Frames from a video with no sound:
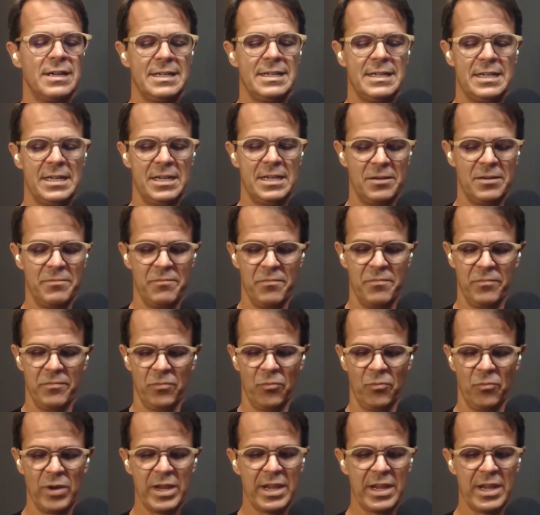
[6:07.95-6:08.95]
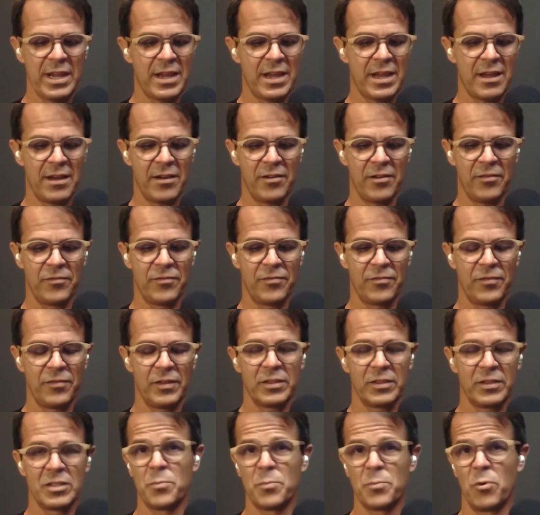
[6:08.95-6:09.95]
At
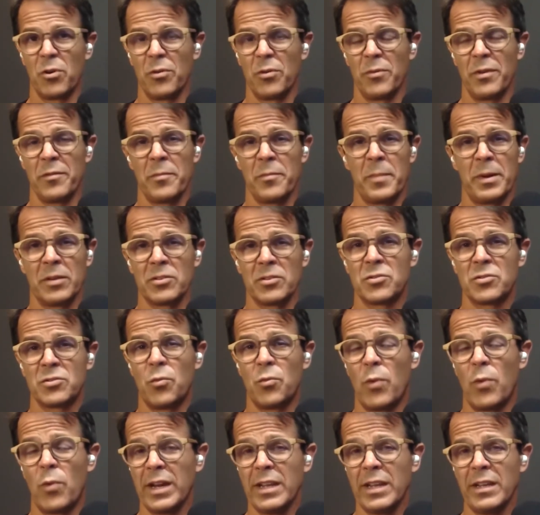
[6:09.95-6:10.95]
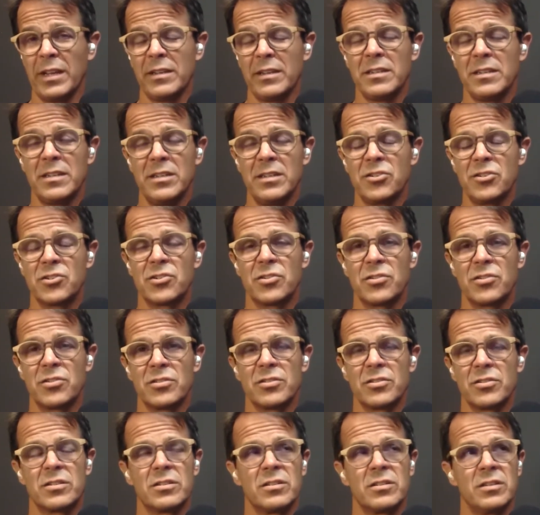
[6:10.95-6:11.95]
this point, we have about 20
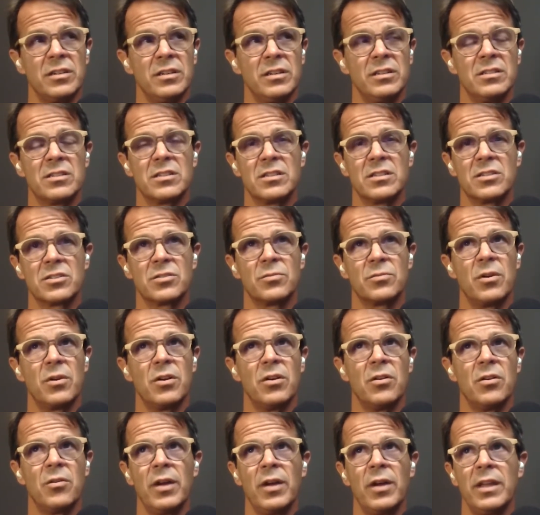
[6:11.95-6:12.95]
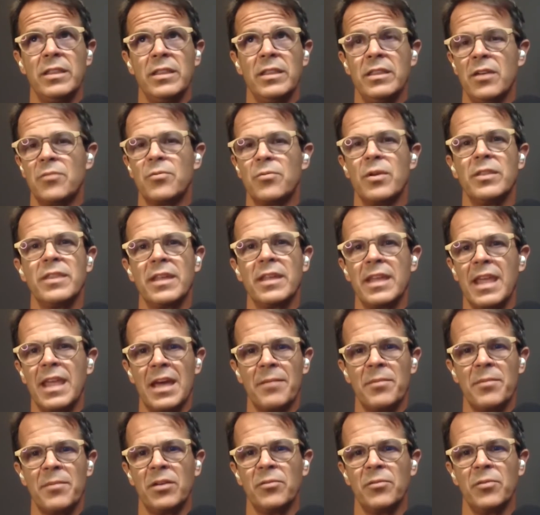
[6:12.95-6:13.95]
teachers in Cicero, and they run the
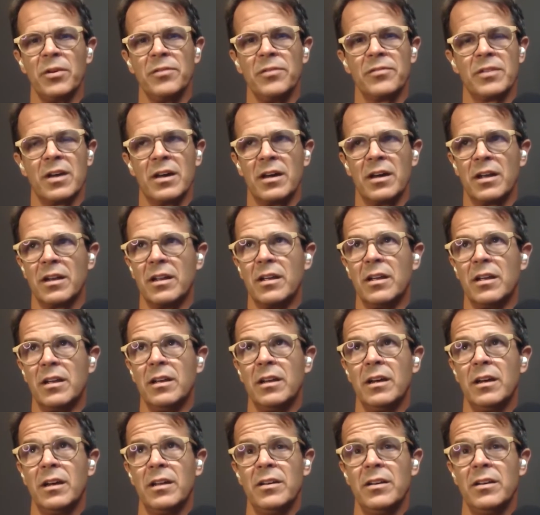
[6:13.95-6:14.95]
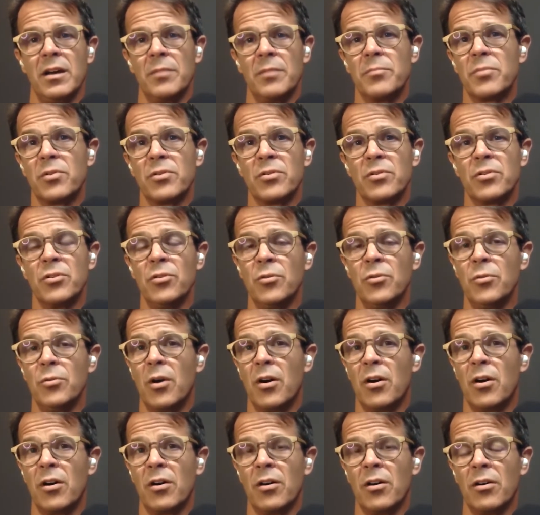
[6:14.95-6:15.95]
gamut. We've got a number who
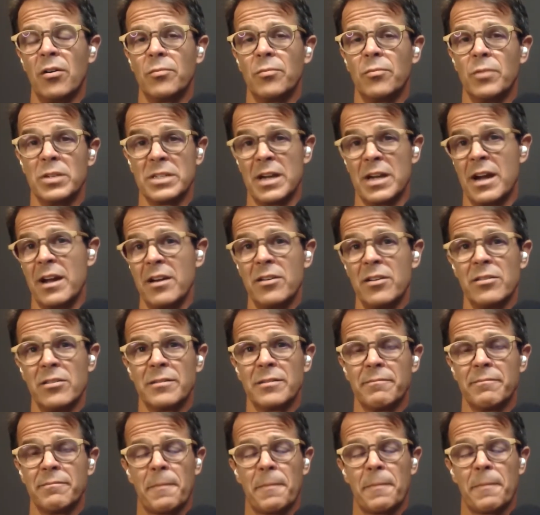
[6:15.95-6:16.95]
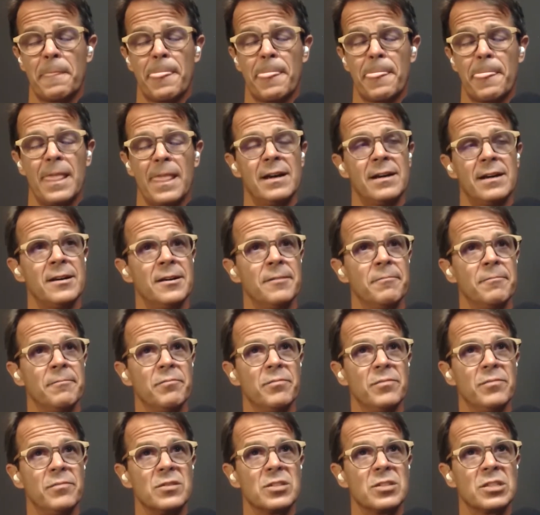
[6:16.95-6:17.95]
are retired,
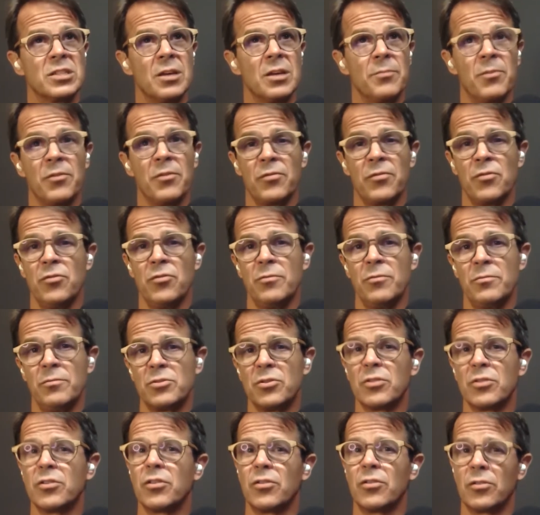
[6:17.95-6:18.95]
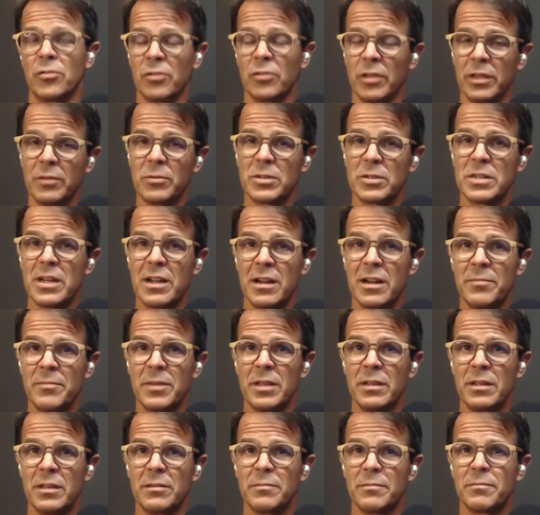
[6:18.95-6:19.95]
some of whom took early
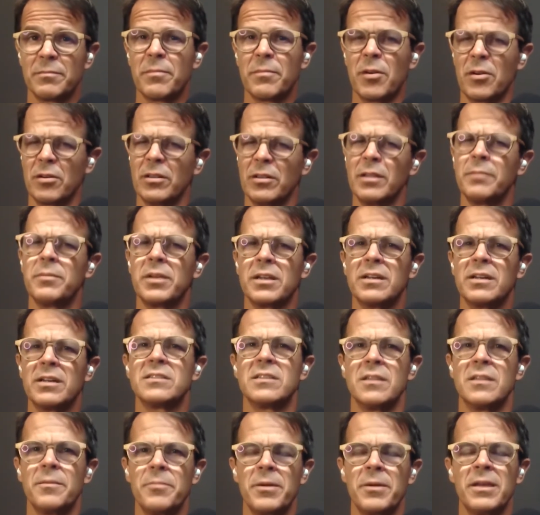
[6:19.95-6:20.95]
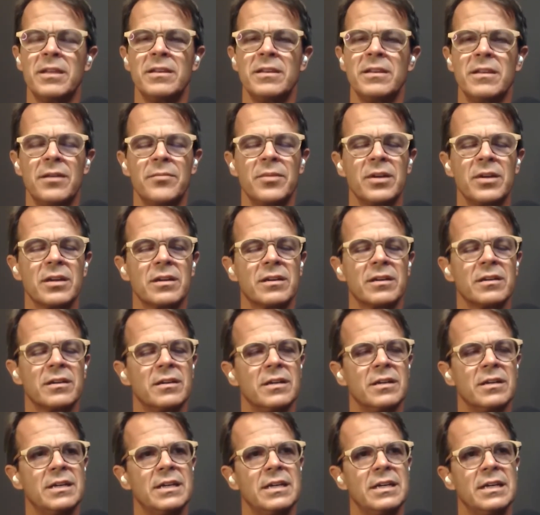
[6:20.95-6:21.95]
retirement, partly because of the pandemic.
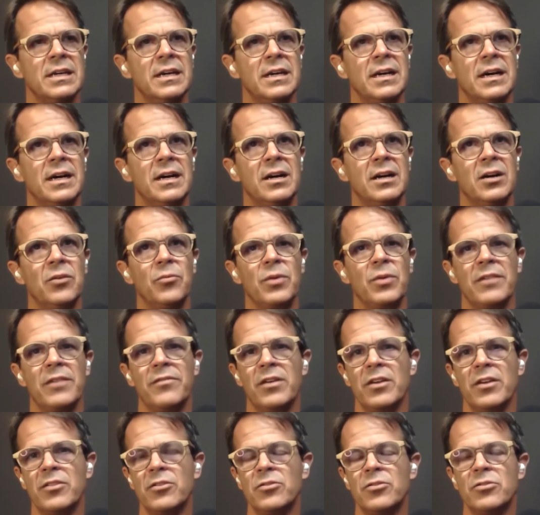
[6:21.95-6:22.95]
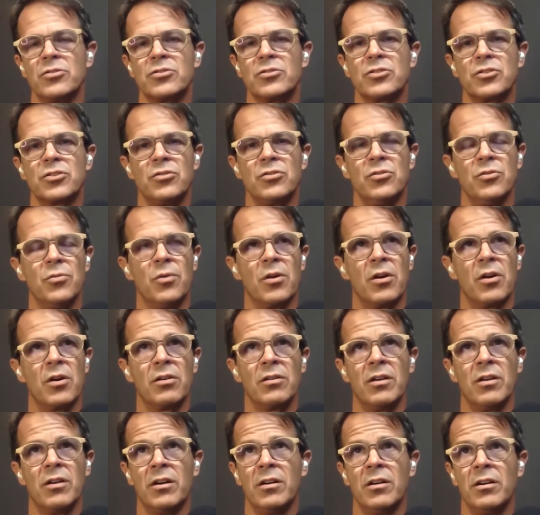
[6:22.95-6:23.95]
We have others who are
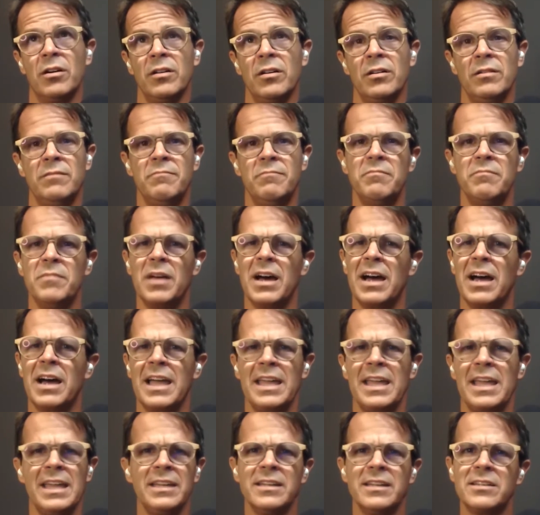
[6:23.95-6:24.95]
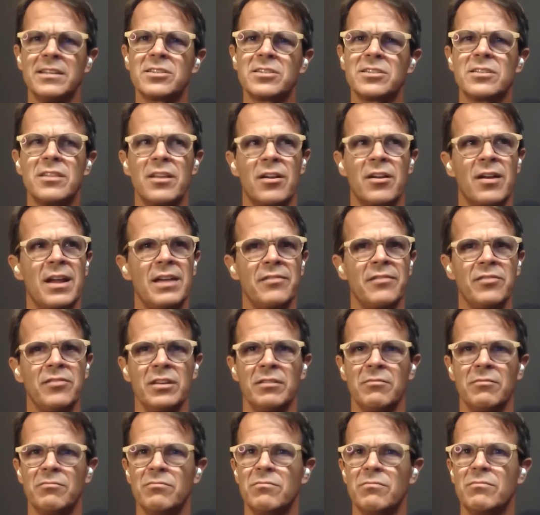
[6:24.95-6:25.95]
on a hiatus. They're
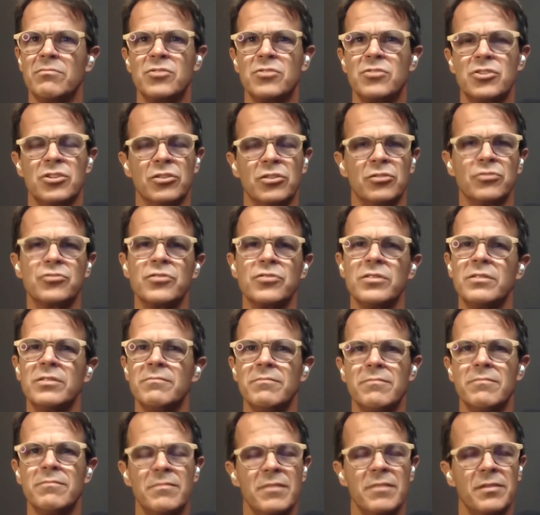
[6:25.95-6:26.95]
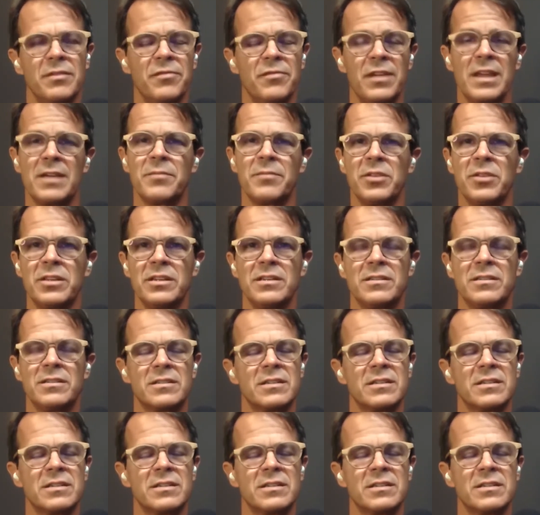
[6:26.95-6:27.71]
having children, families.